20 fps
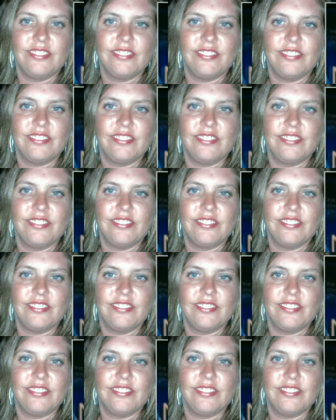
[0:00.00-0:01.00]

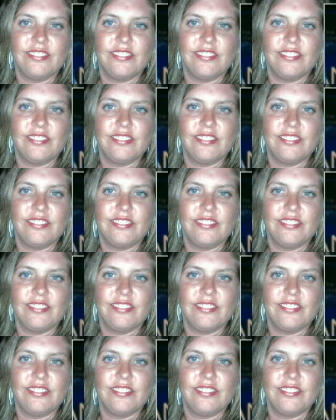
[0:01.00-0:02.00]

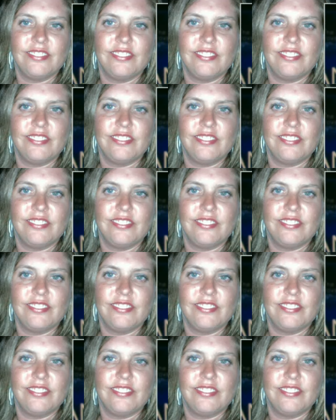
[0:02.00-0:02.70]
No words are spoken by the person on screen.